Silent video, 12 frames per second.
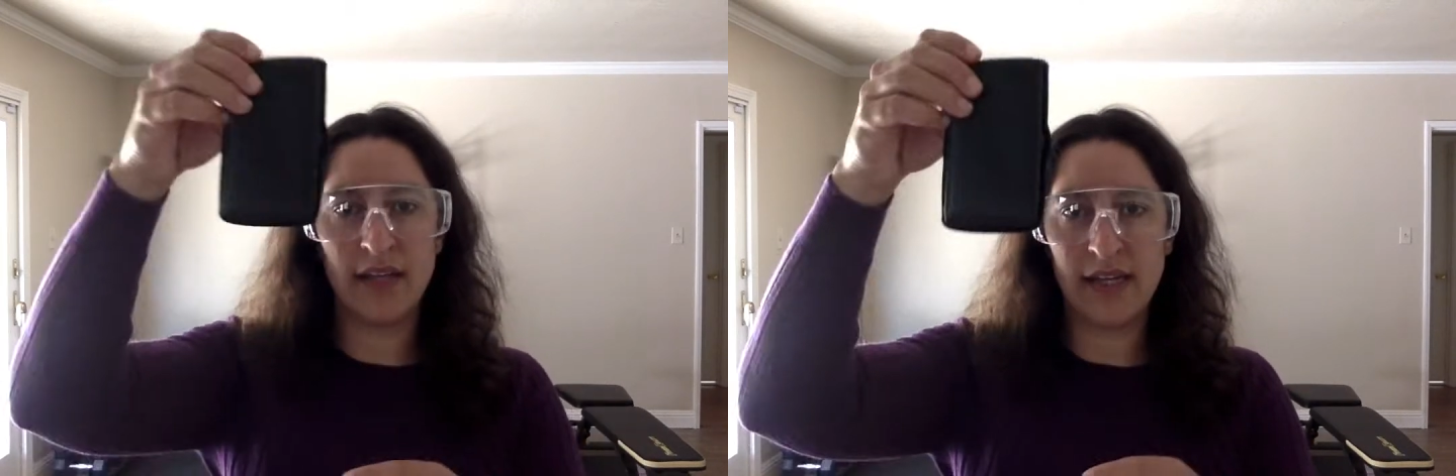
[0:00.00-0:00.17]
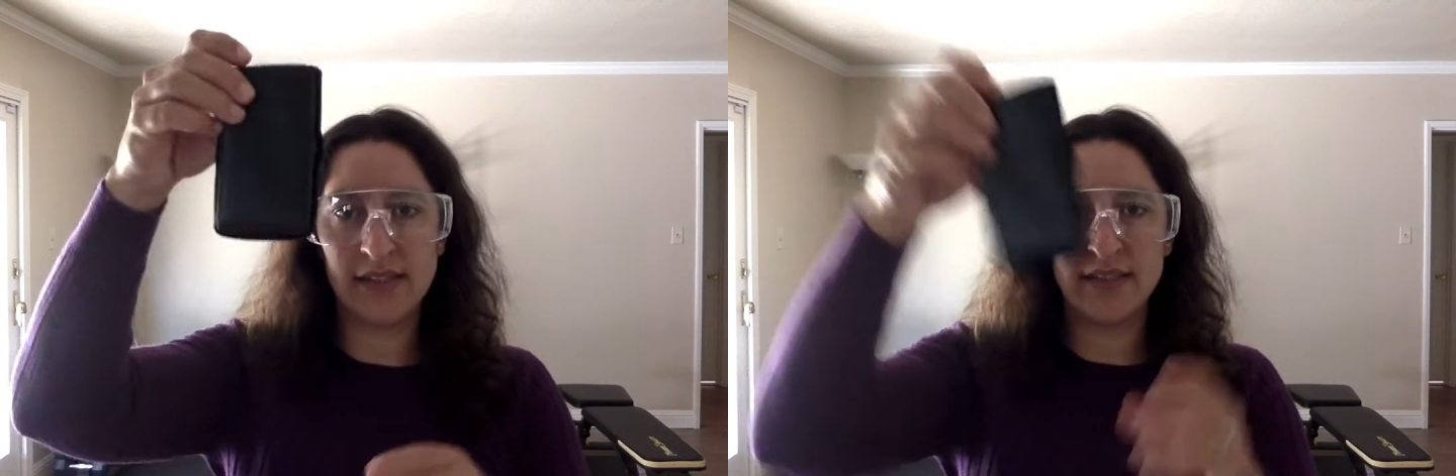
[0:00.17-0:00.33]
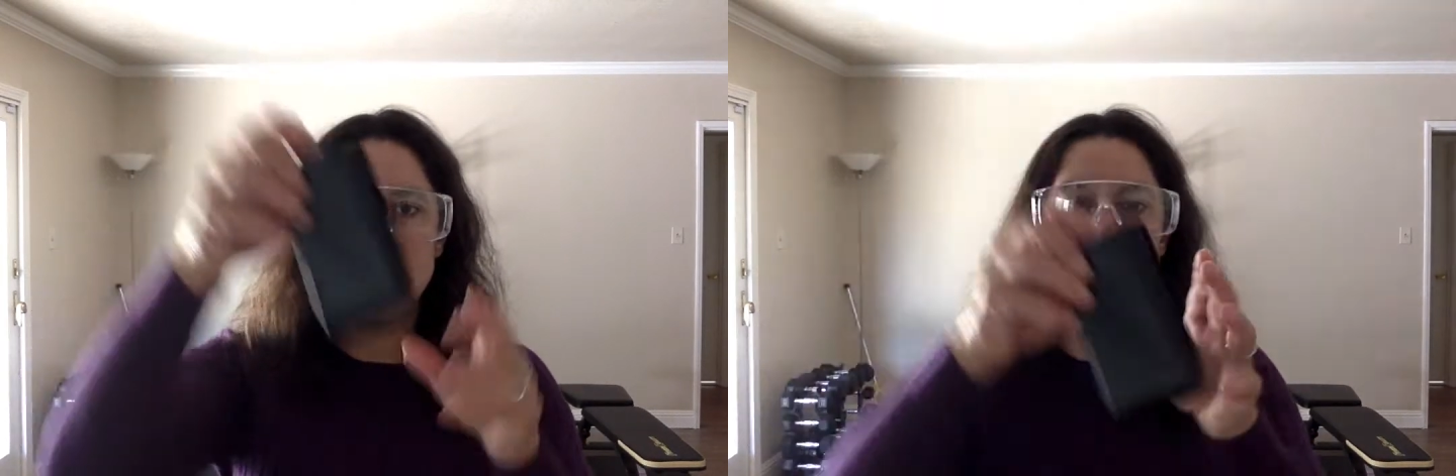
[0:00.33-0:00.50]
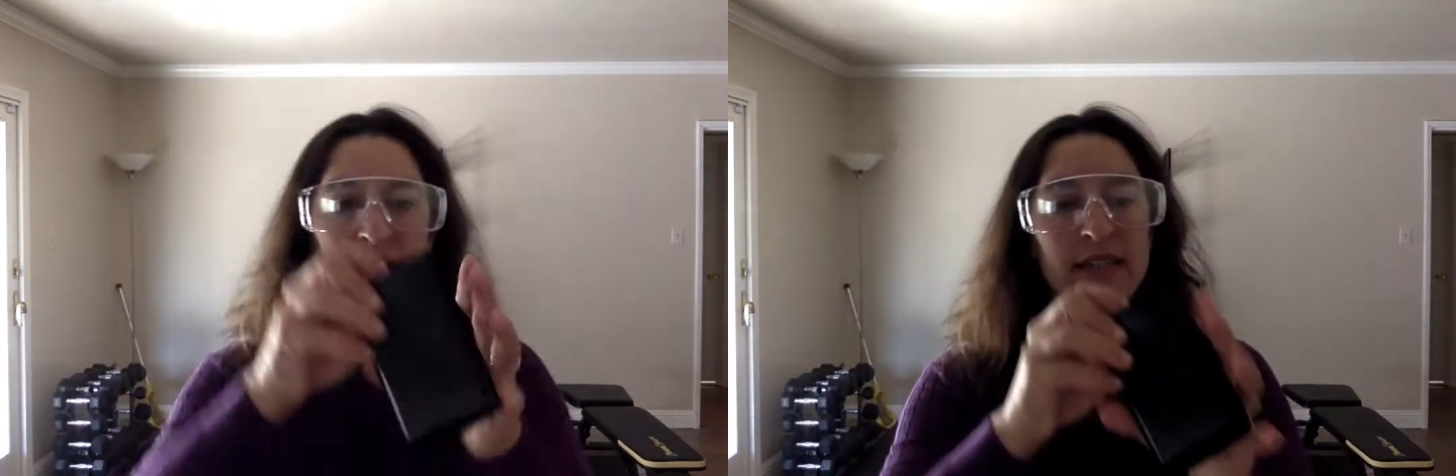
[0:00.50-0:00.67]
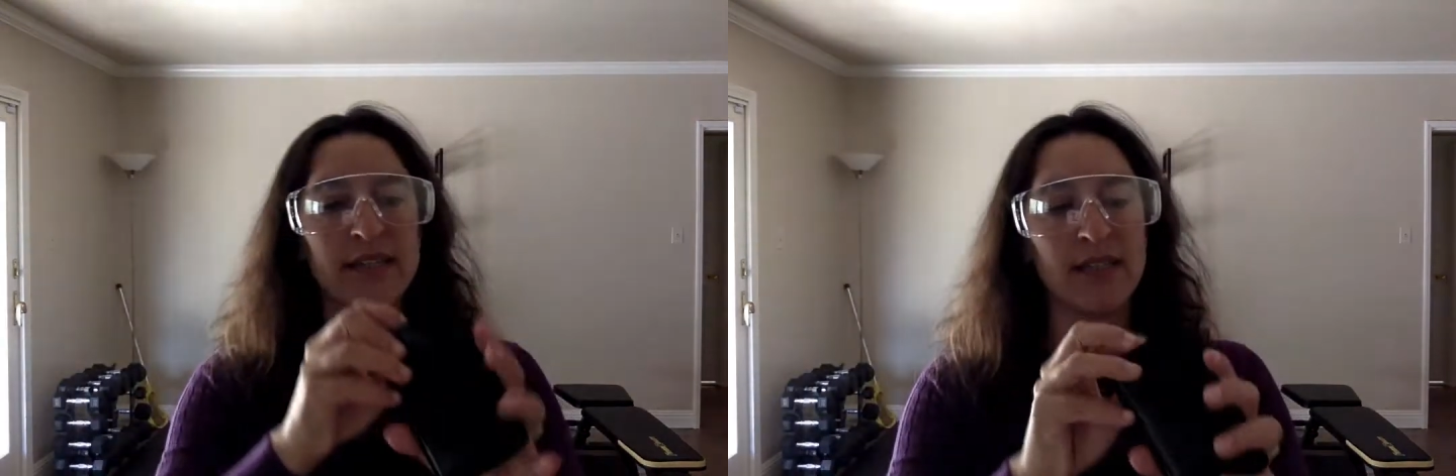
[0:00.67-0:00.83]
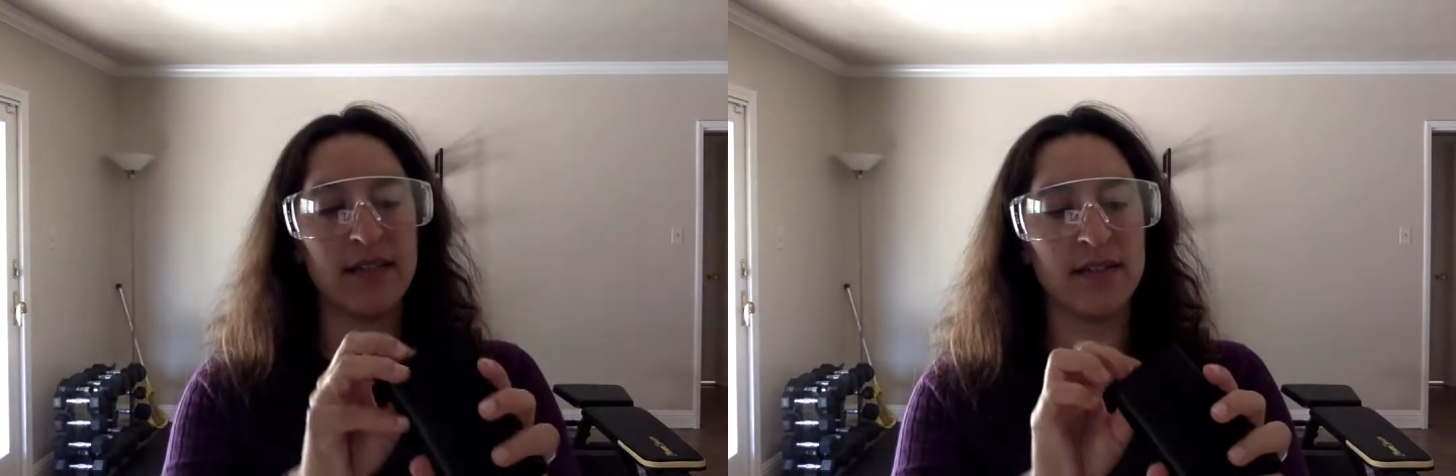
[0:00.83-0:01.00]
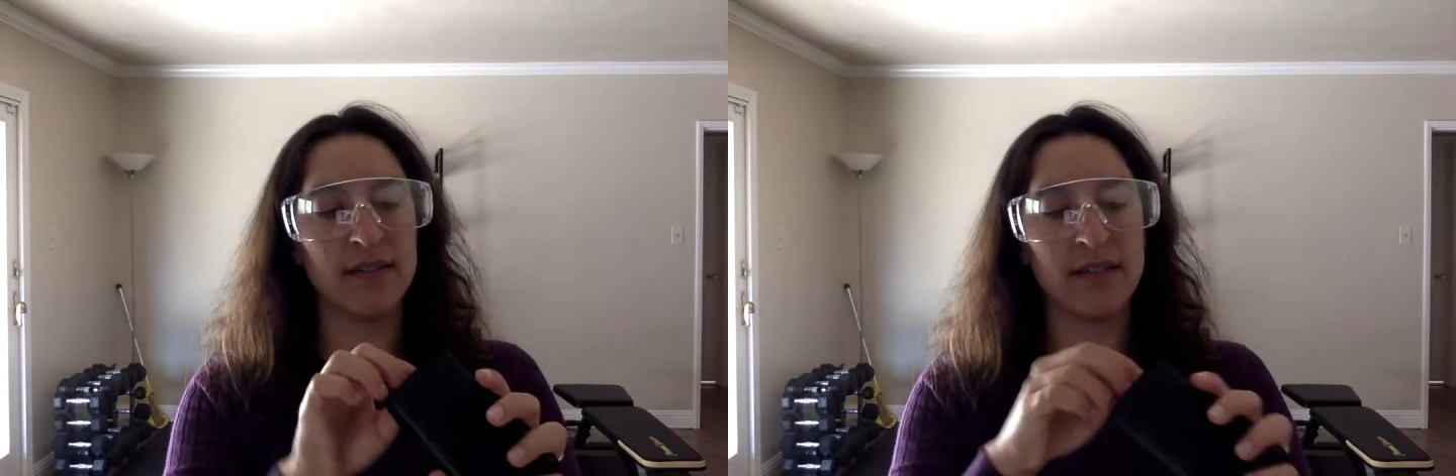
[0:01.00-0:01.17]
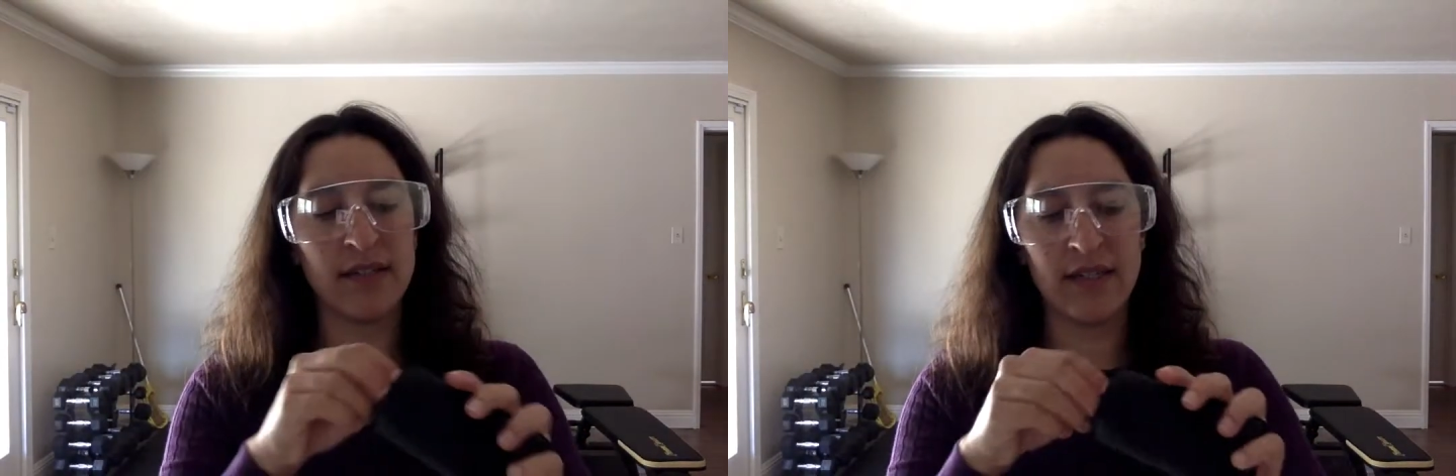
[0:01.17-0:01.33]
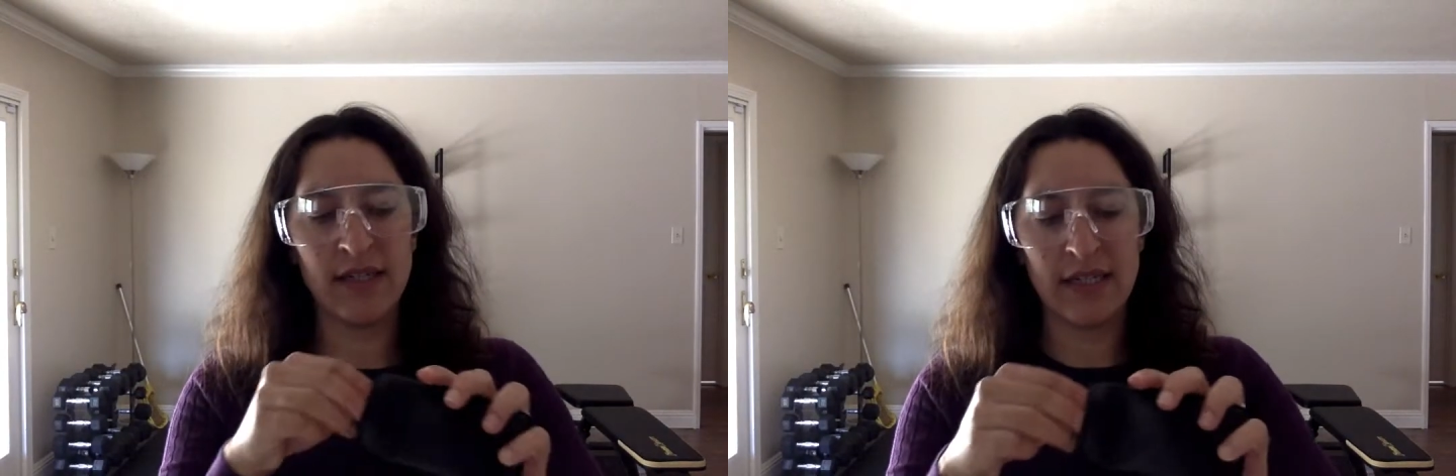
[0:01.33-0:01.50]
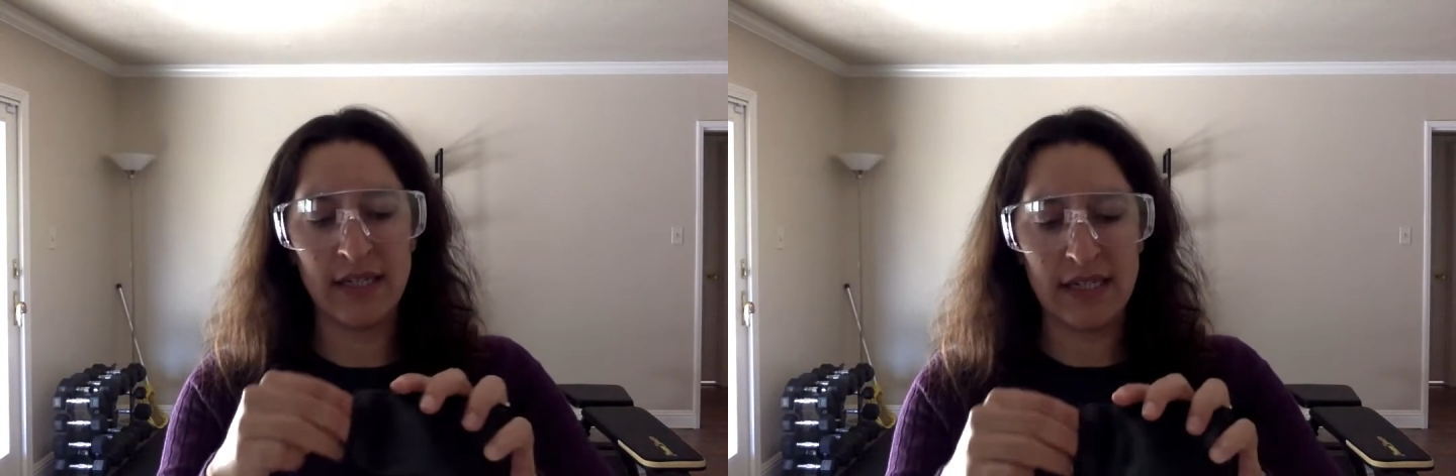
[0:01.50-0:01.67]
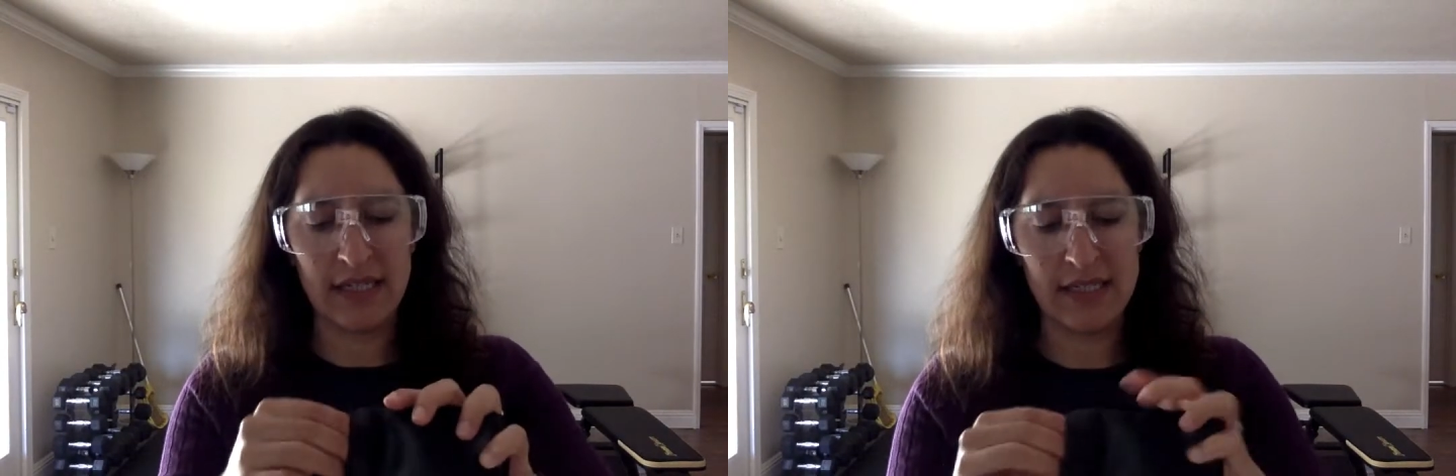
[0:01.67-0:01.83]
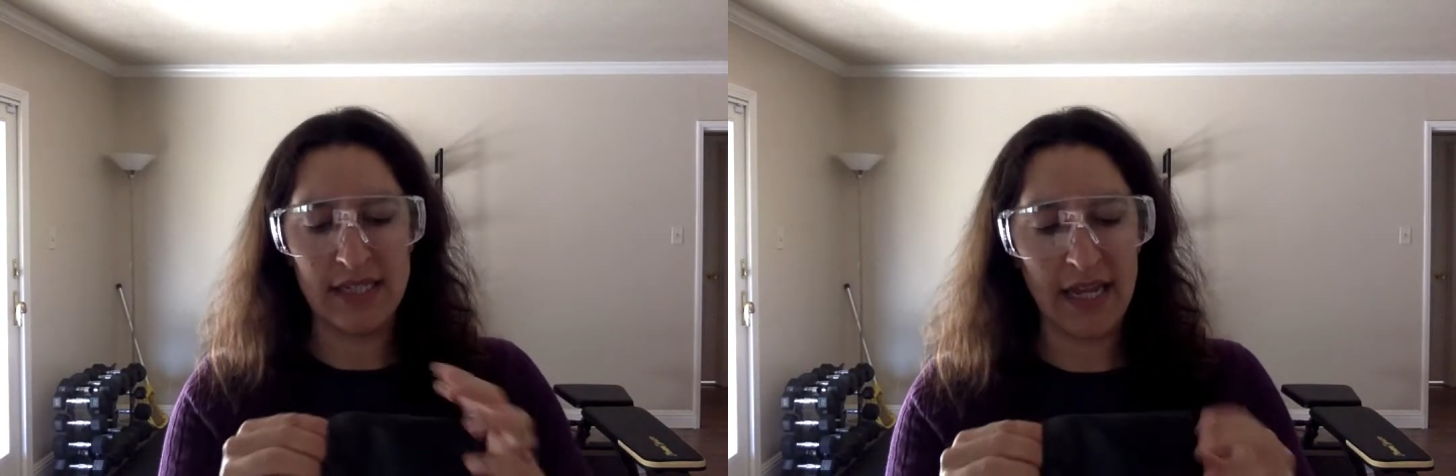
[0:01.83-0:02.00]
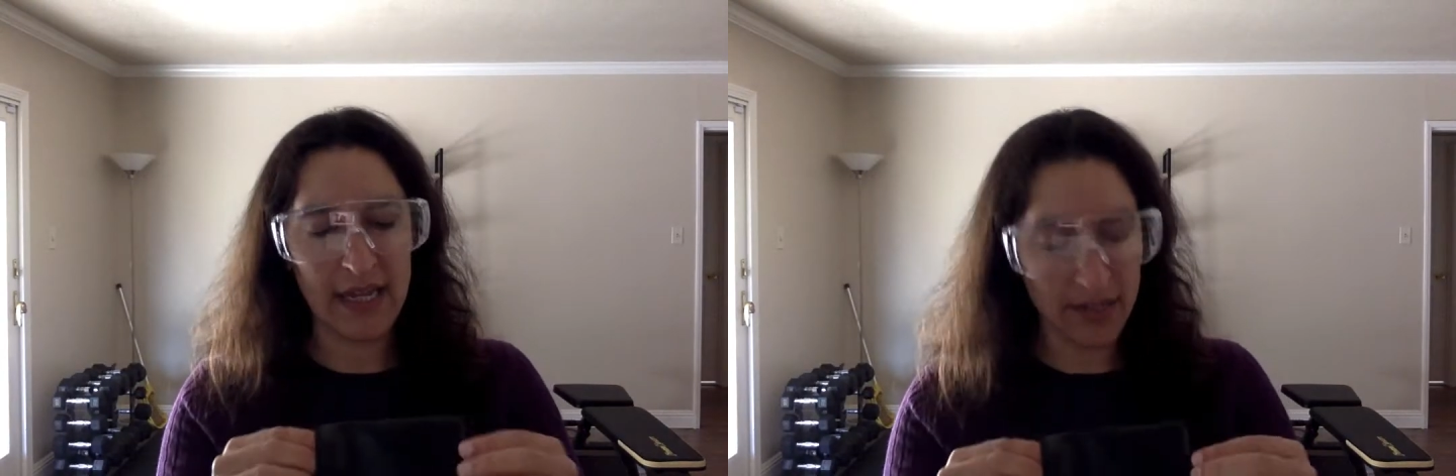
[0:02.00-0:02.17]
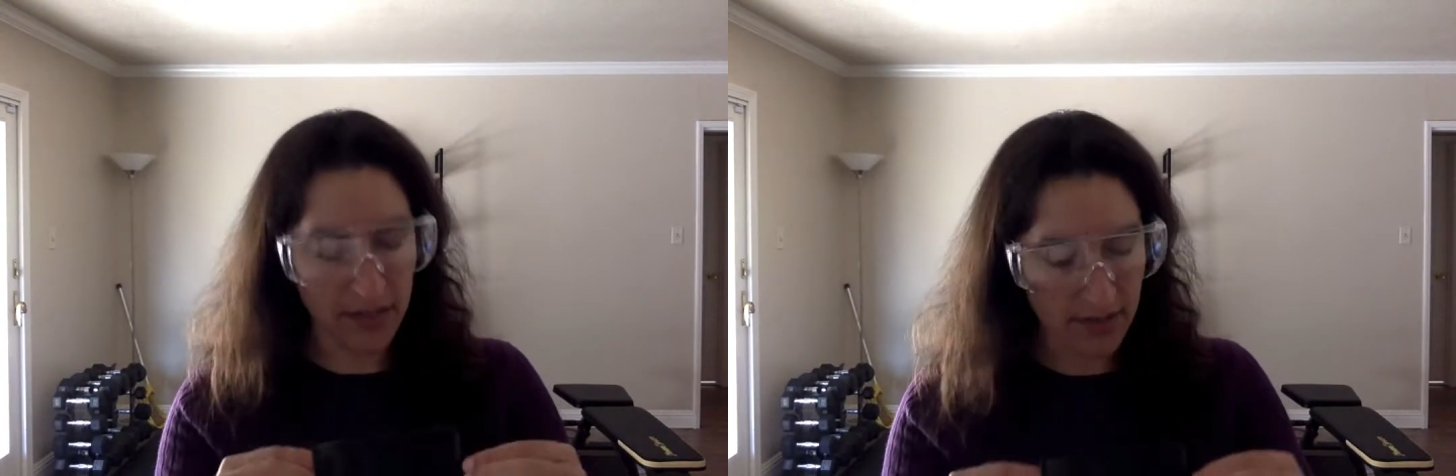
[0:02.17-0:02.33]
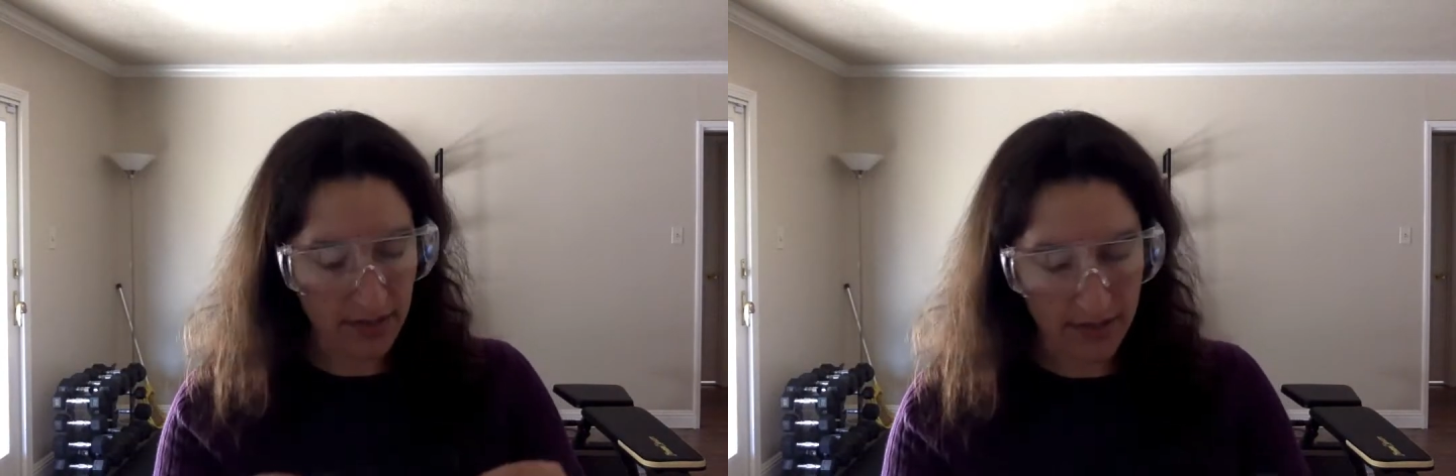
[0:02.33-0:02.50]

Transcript: has this nice little container.